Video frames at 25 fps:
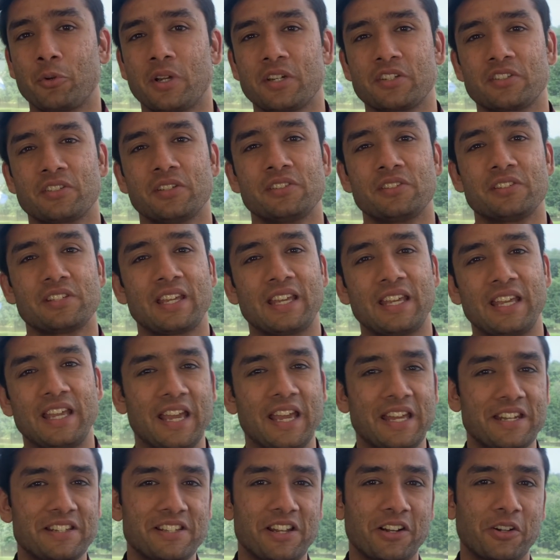questions,
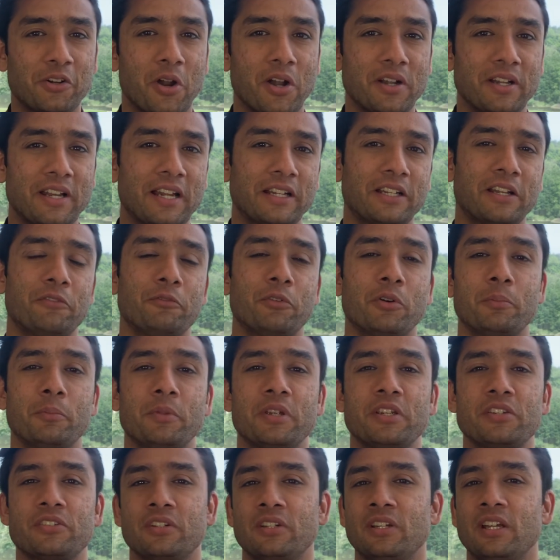here is our contact
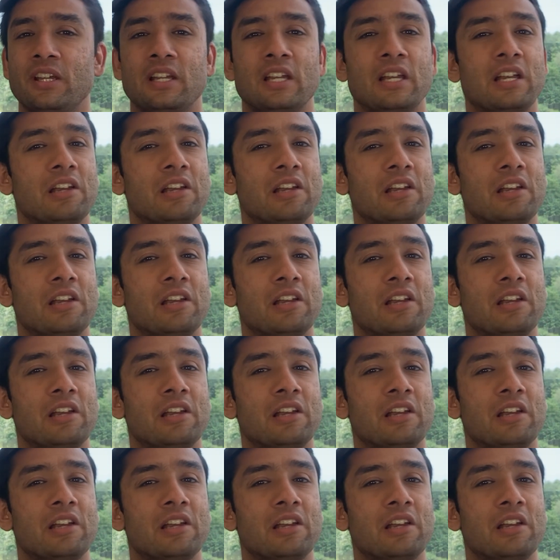information.